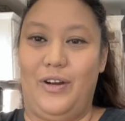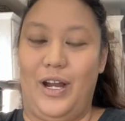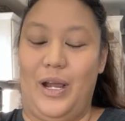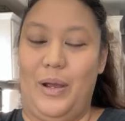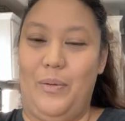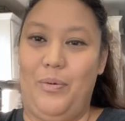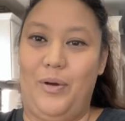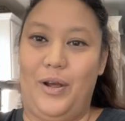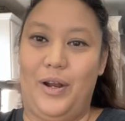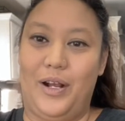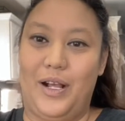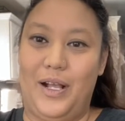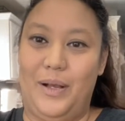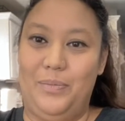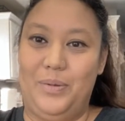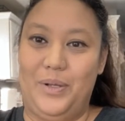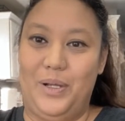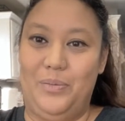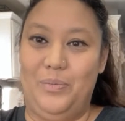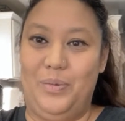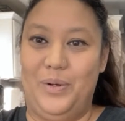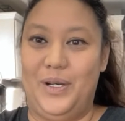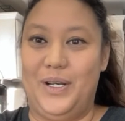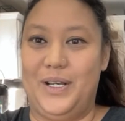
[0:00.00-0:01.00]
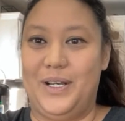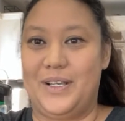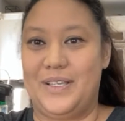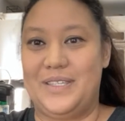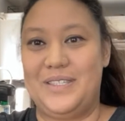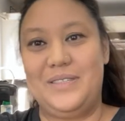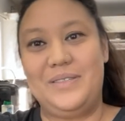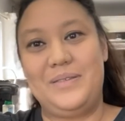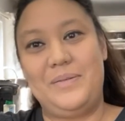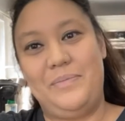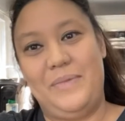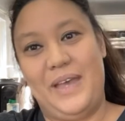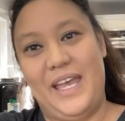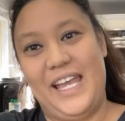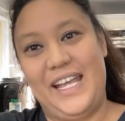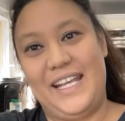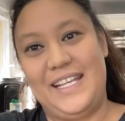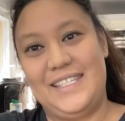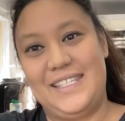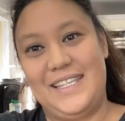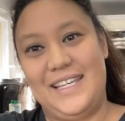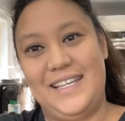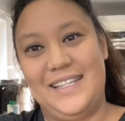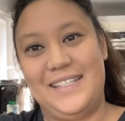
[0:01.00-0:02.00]
I brought a couple of books, some
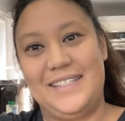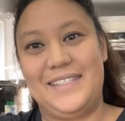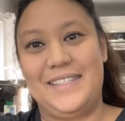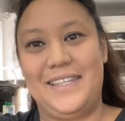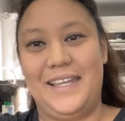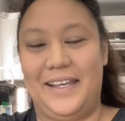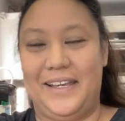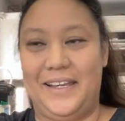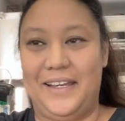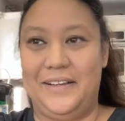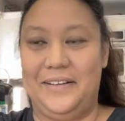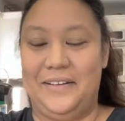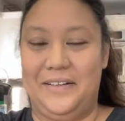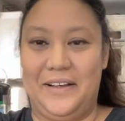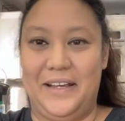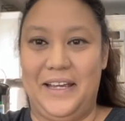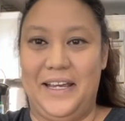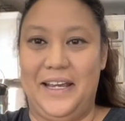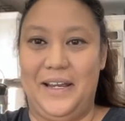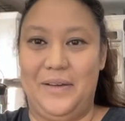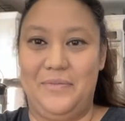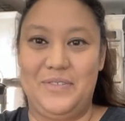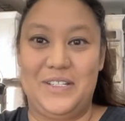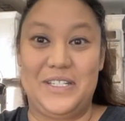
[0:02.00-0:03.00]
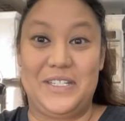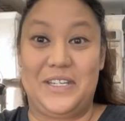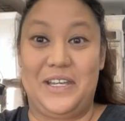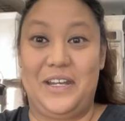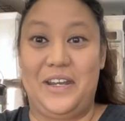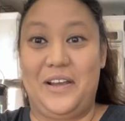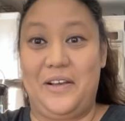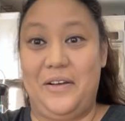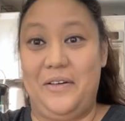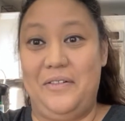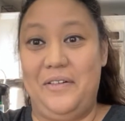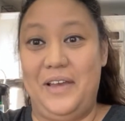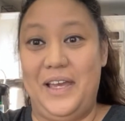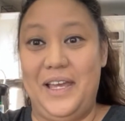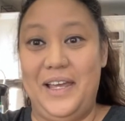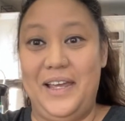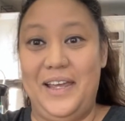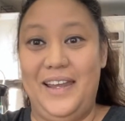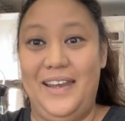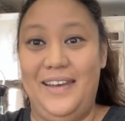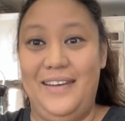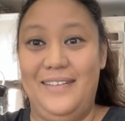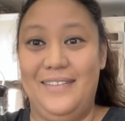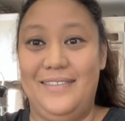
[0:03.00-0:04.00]
magazines, thinking, okay, I'm just going to go
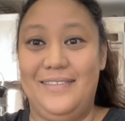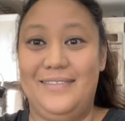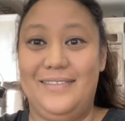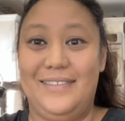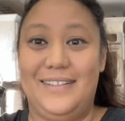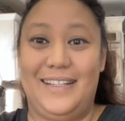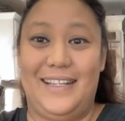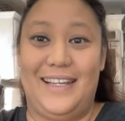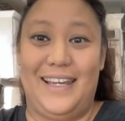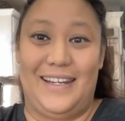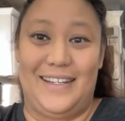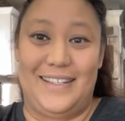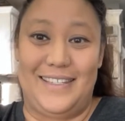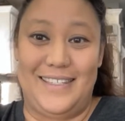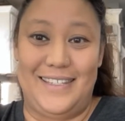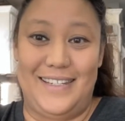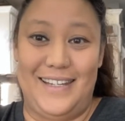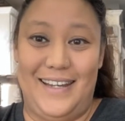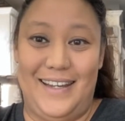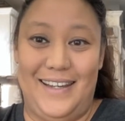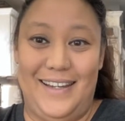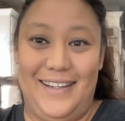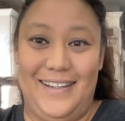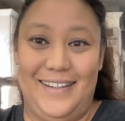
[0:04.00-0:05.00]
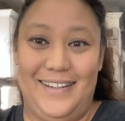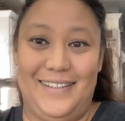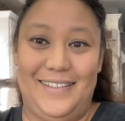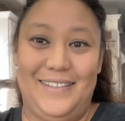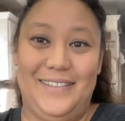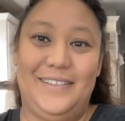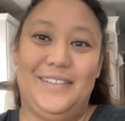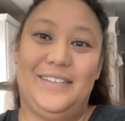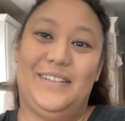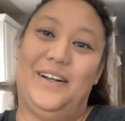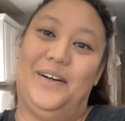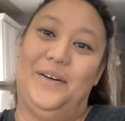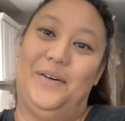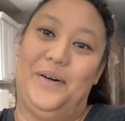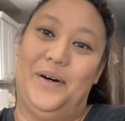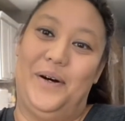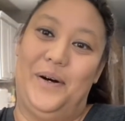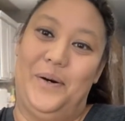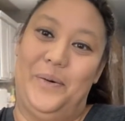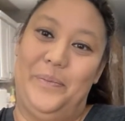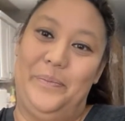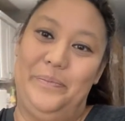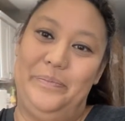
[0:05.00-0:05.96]
in, get a stent, go home.